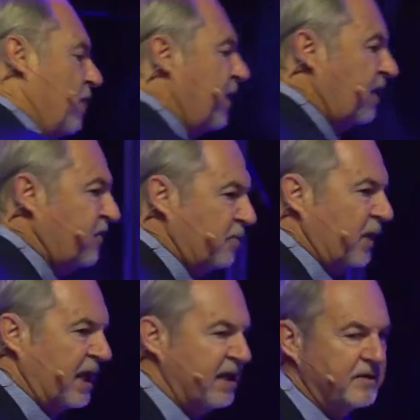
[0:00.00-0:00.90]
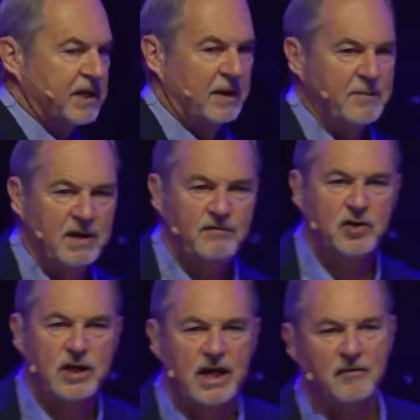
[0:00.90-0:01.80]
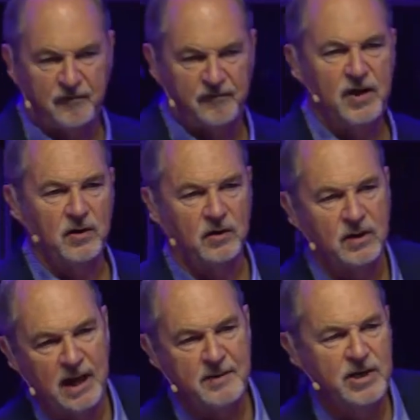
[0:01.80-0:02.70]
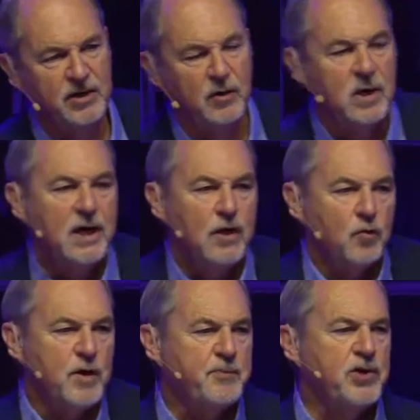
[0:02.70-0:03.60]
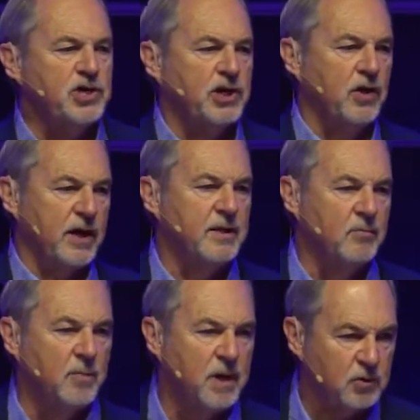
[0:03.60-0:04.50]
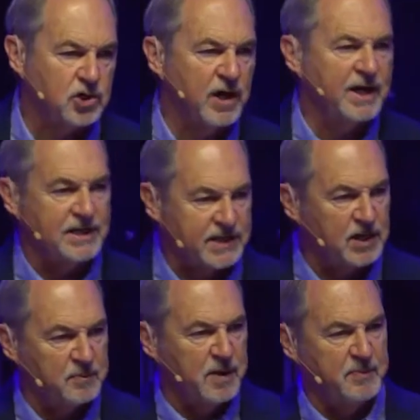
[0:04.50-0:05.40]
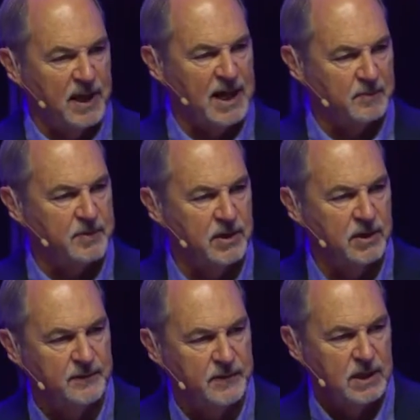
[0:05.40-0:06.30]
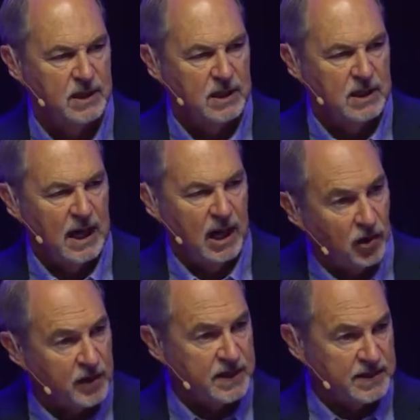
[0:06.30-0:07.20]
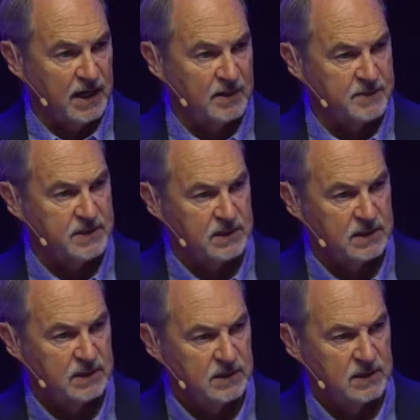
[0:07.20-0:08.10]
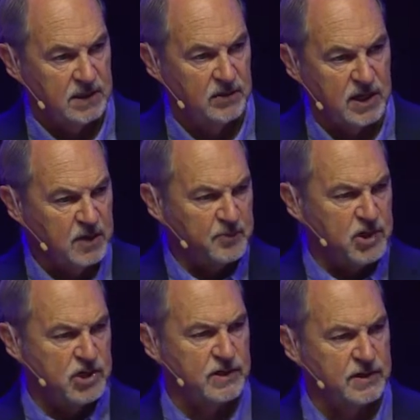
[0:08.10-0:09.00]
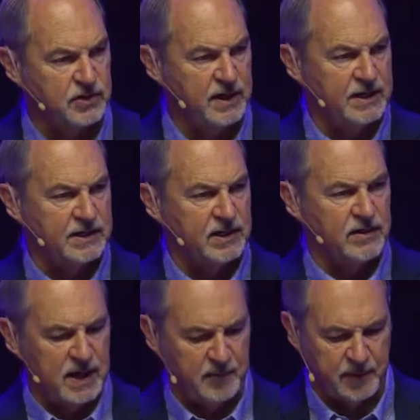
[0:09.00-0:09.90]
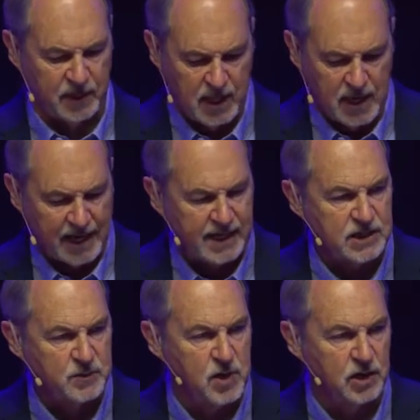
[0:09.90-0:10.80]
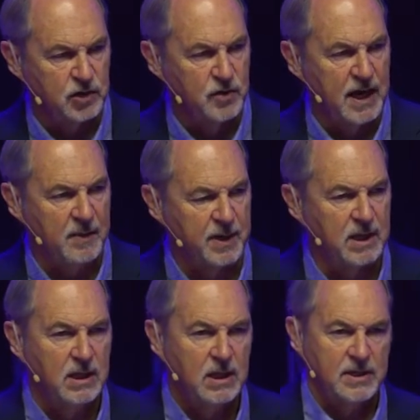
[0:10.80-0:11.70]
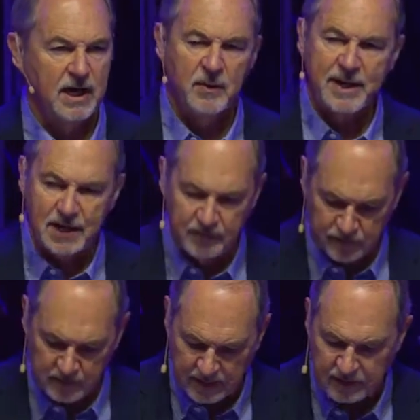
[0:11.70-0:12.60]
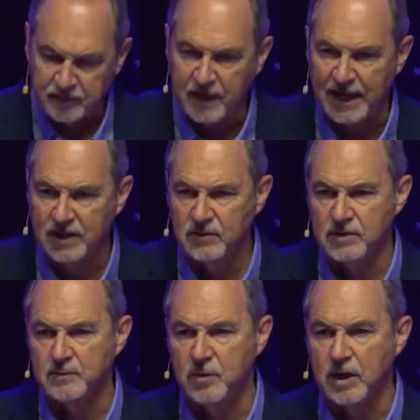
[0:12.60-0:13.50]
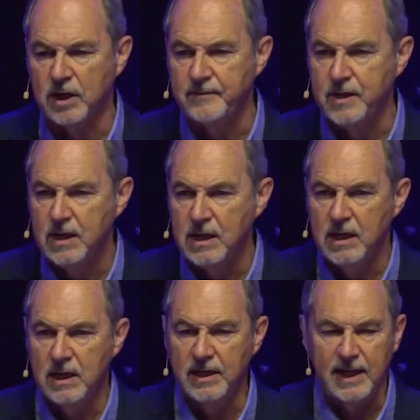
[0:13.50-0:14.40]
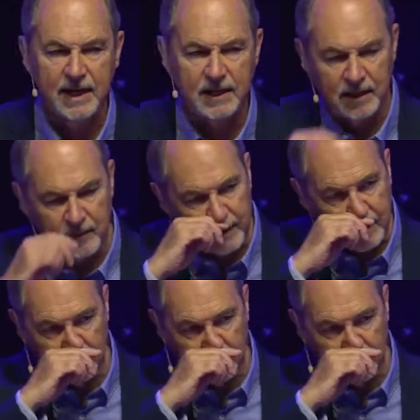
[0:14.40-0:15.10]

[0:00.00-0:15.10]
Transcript: how many of you believe in, how many of you kind of feel? I mean, you know, we preach a lot at the moment and we're trying to stir people up, you know, a lot of the times. You know, you hear preachers and they're trying to stir you up, and I guess we all do that. But you know, I want to come from a different angle this morning. And the angle I want to